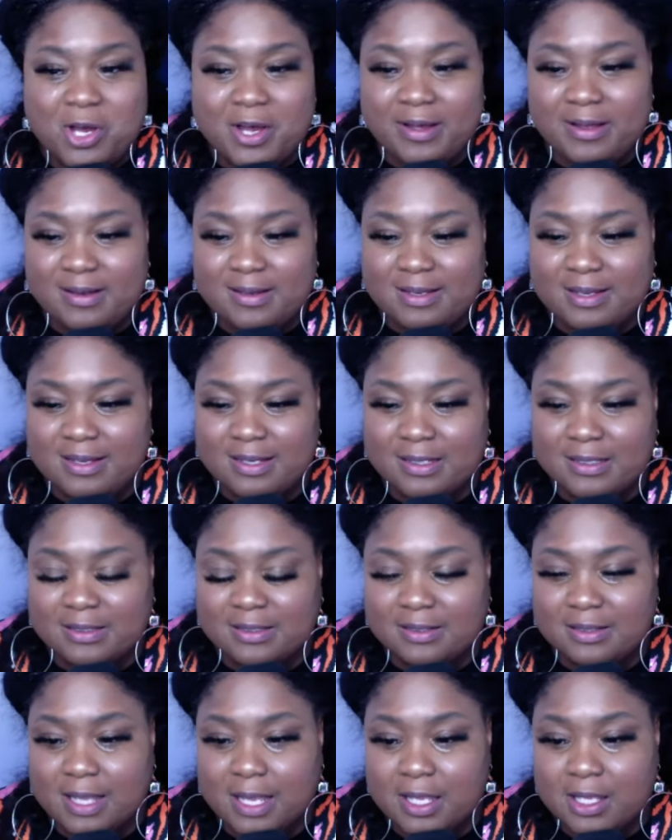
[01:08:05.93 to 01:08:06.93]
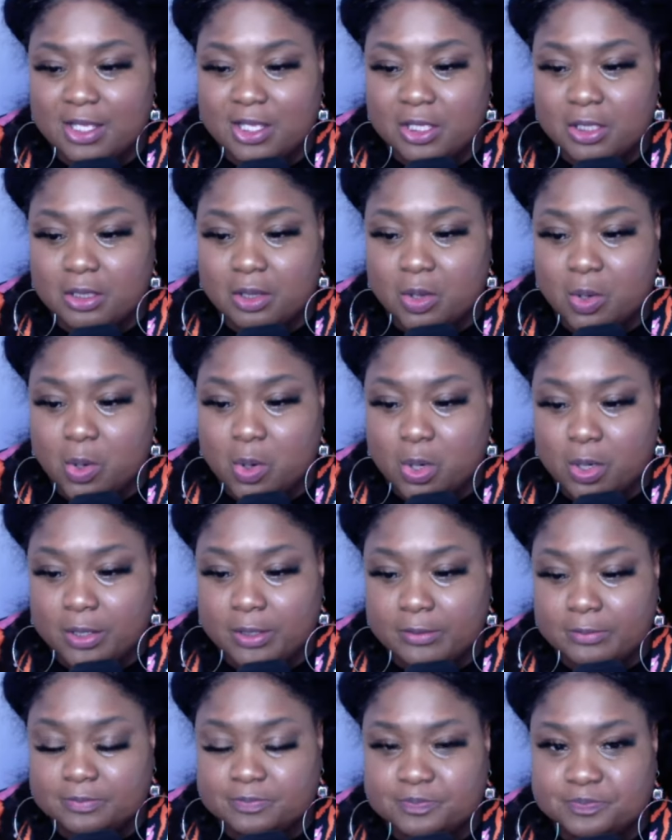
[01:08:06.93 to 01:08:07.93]
on. Thank you,
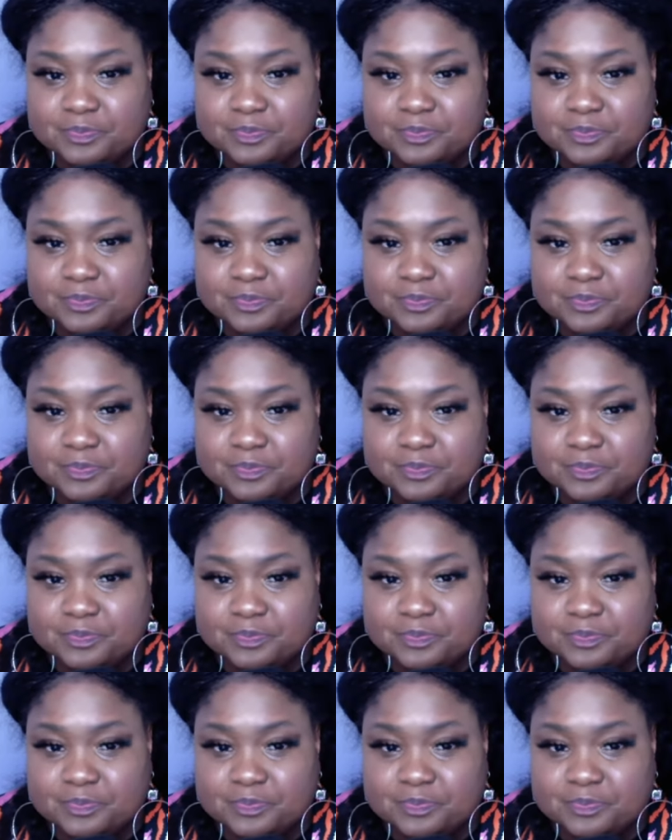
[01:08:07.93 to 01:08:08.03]
Lord.